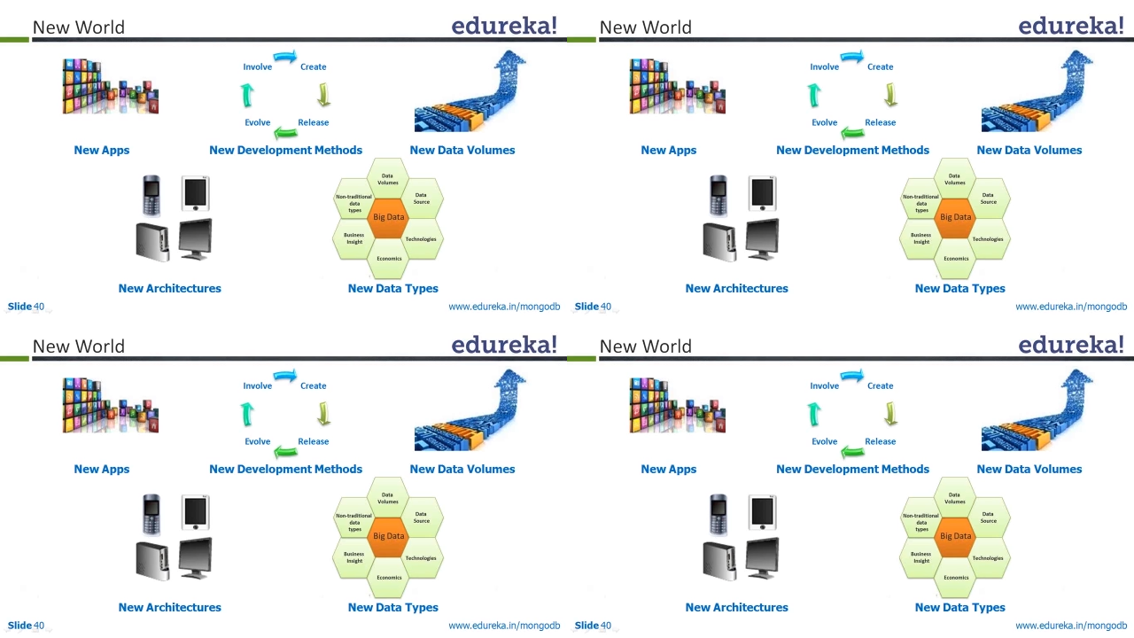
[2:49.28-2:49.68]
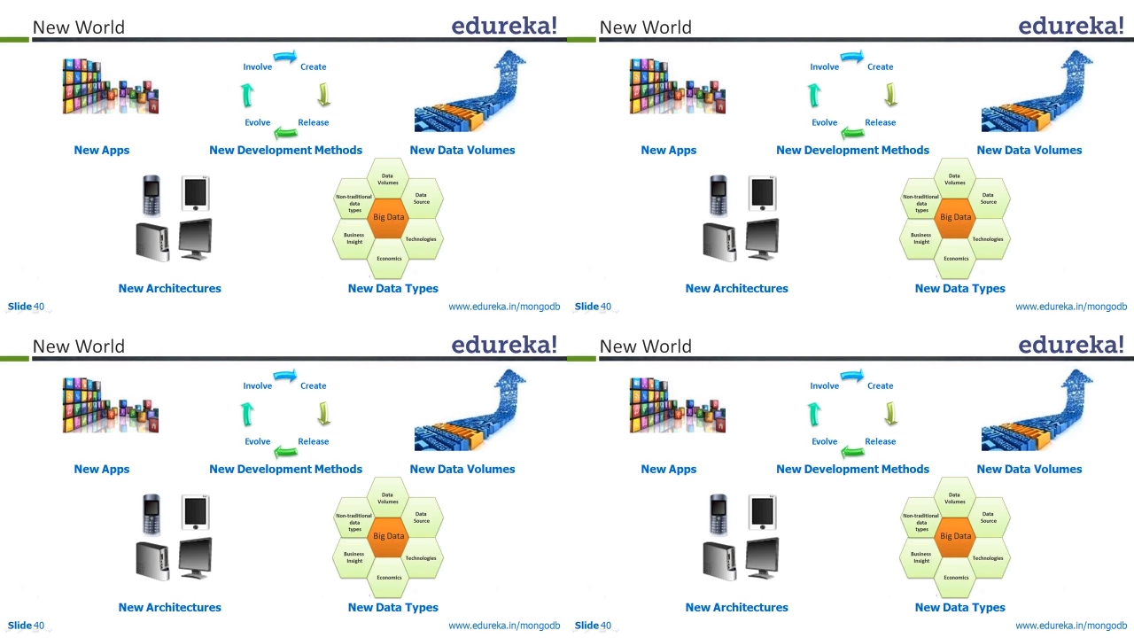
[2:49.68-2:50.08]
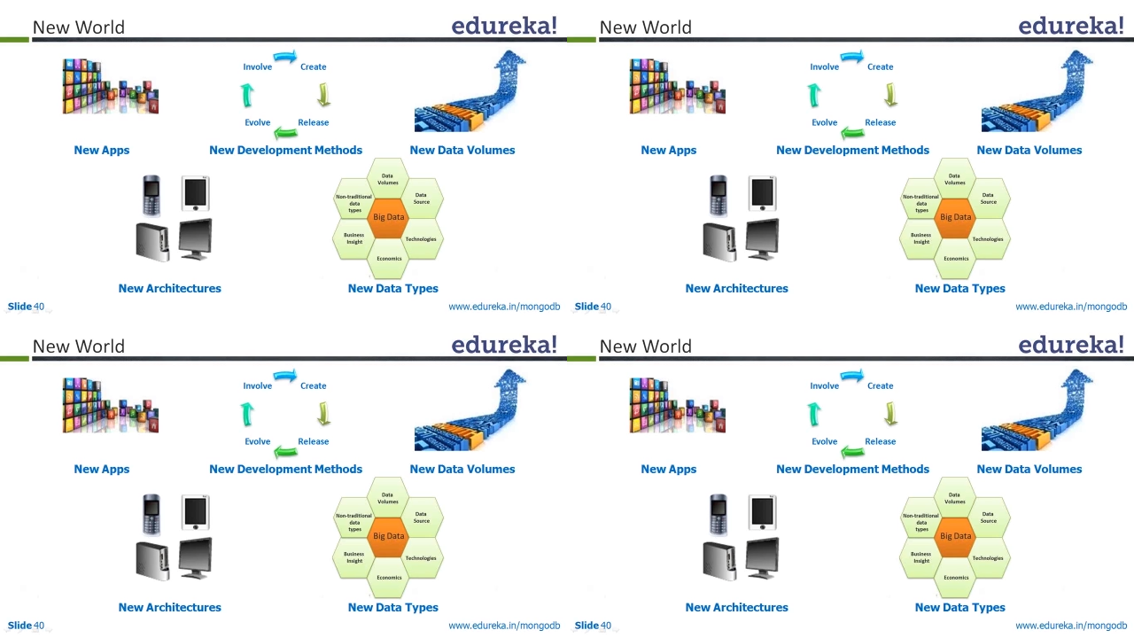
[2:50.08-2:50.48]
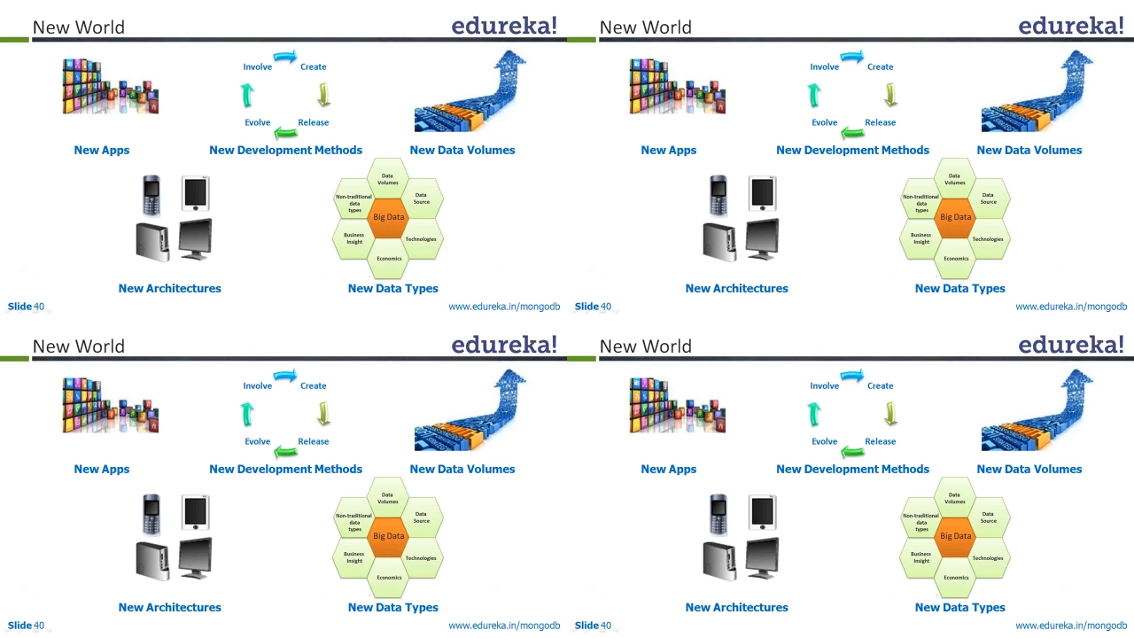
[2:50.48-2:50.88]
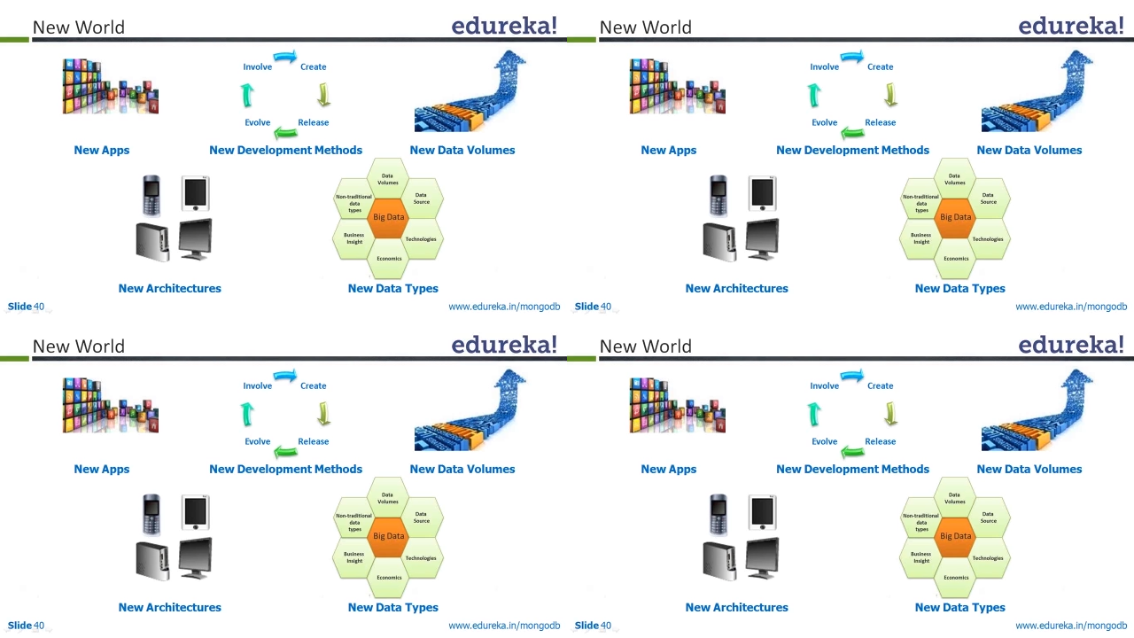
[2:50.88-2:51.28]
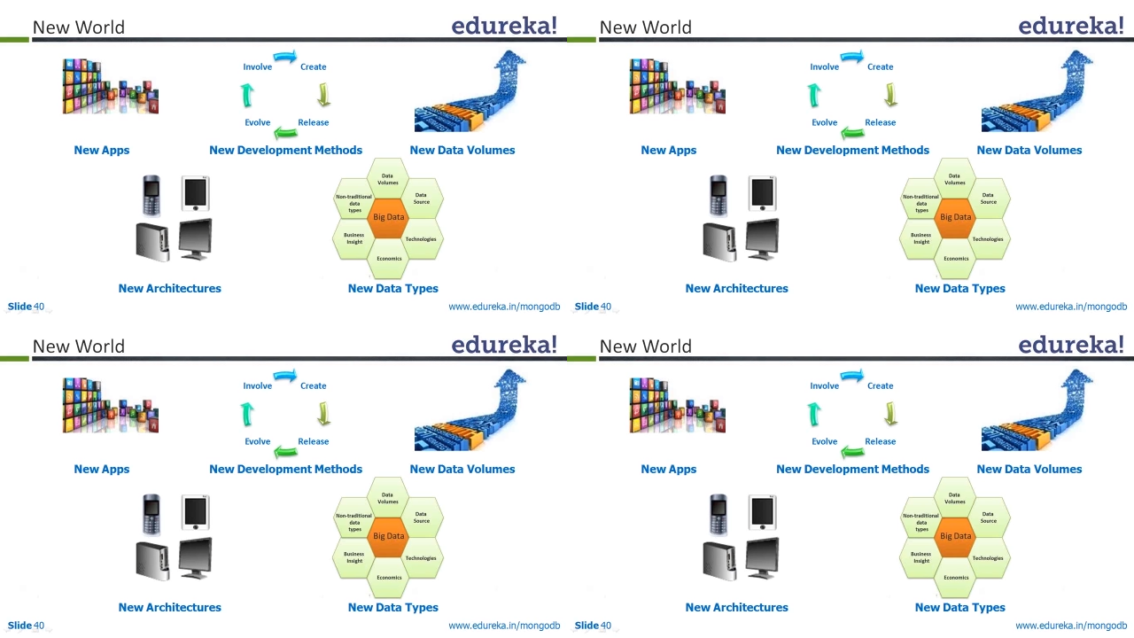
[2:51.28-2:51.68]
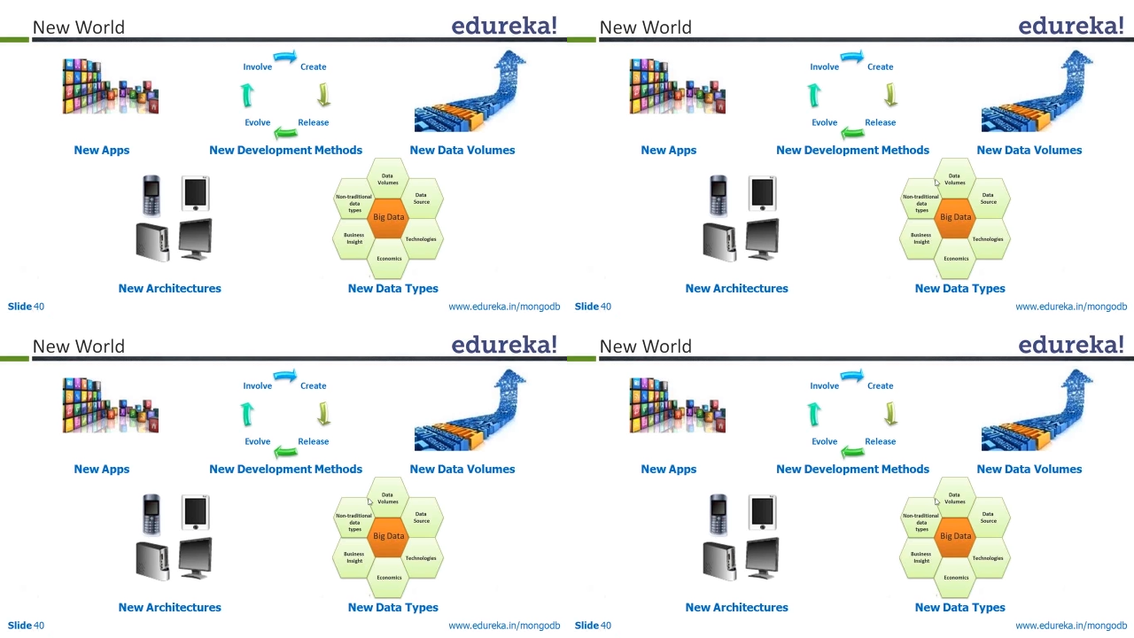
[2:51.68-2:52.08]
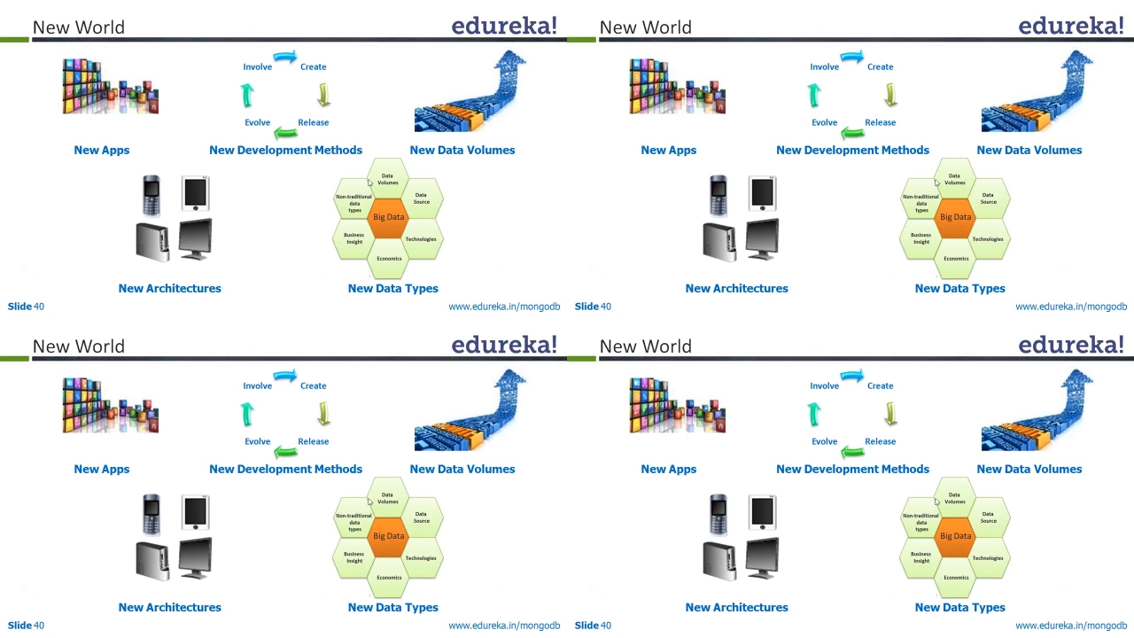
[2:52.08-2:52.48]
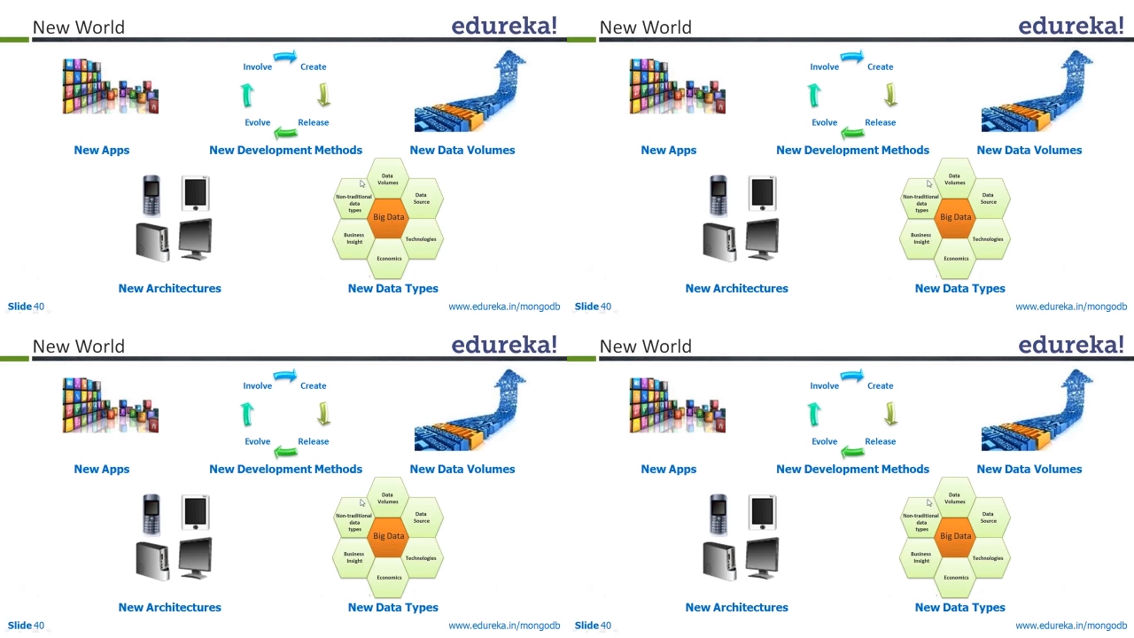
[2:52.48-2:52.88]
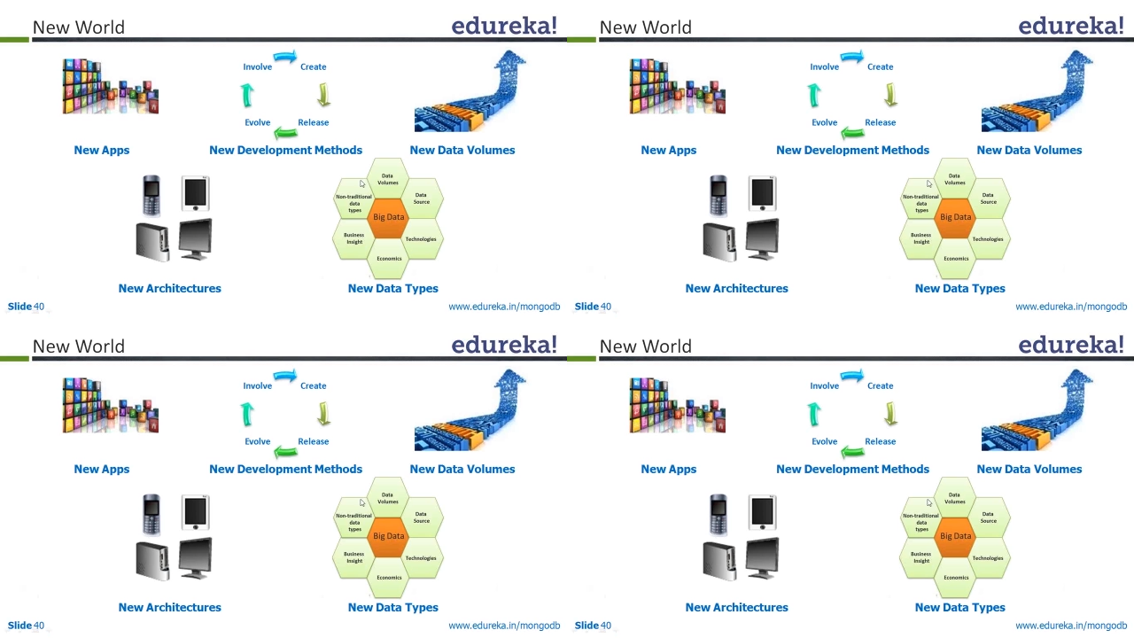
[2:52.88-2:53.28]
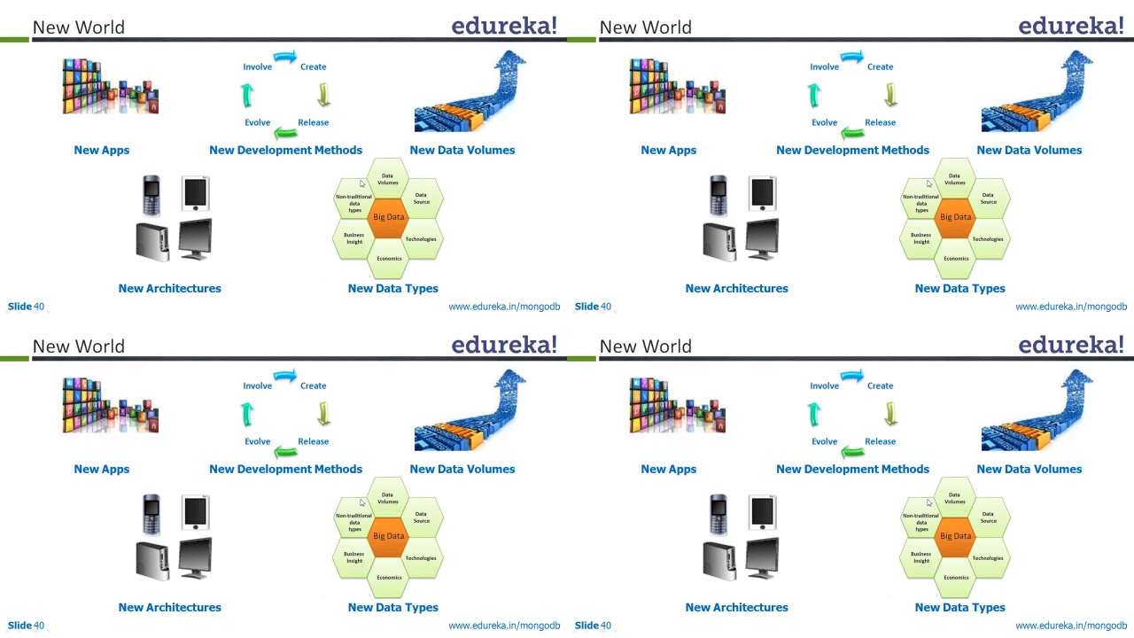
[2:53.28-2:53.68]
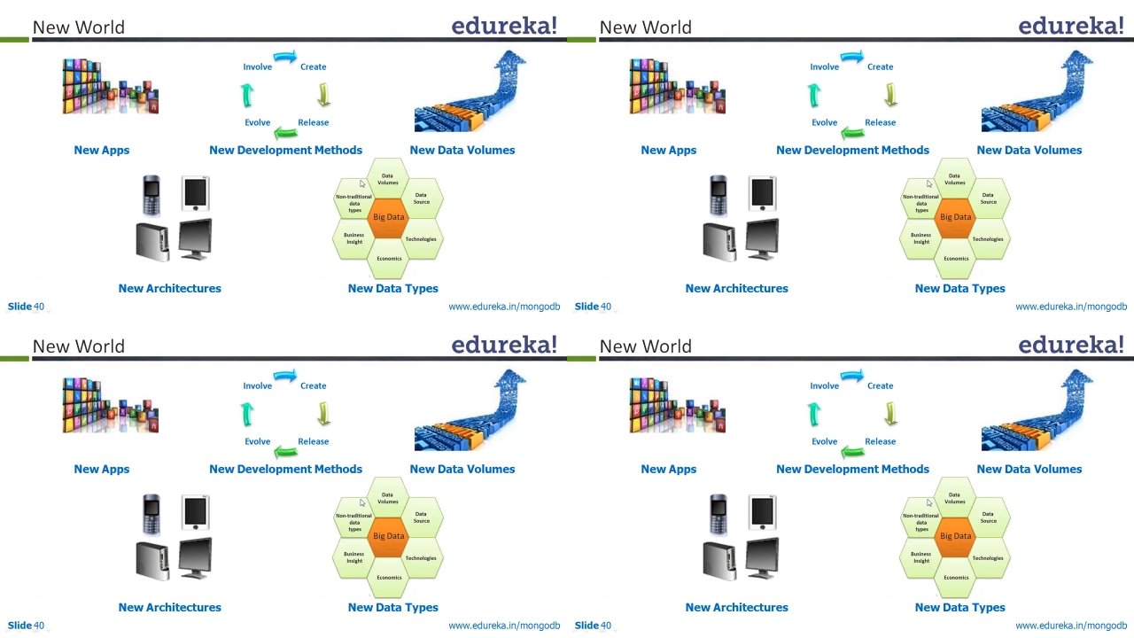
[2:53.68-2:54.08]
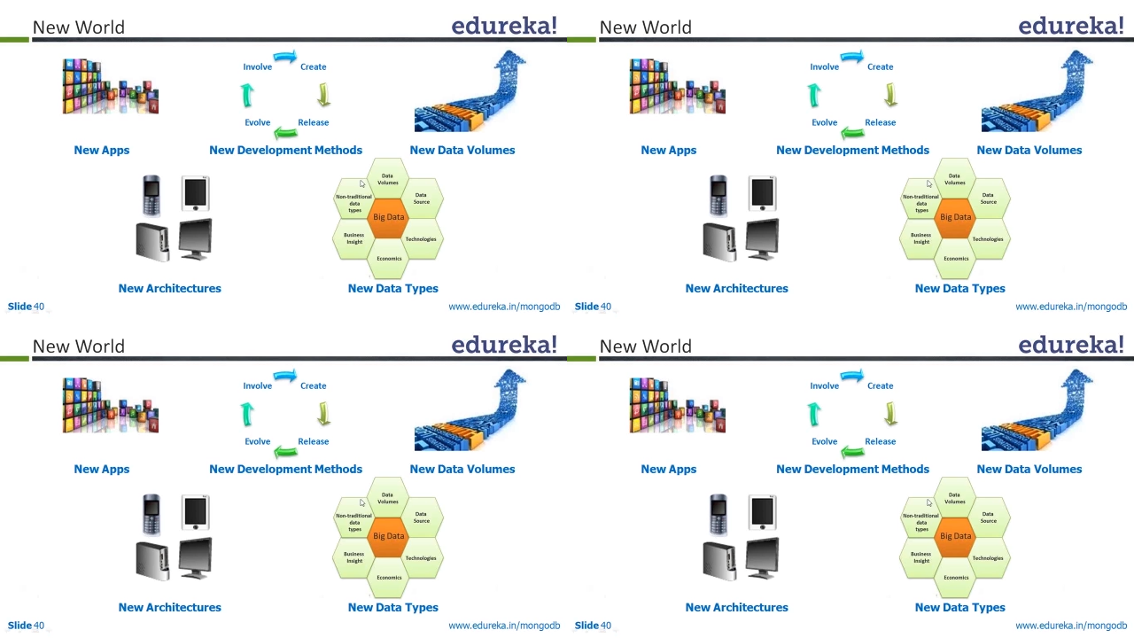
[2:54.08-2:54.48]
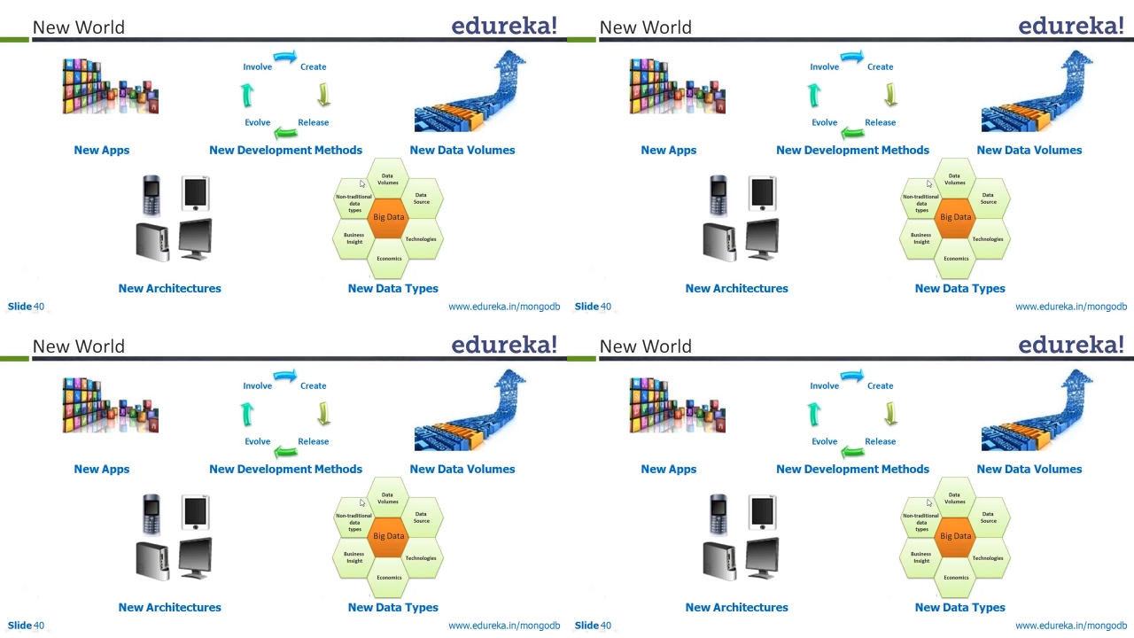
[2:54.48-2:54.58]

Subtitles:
No face is visible, so there are no lips to read.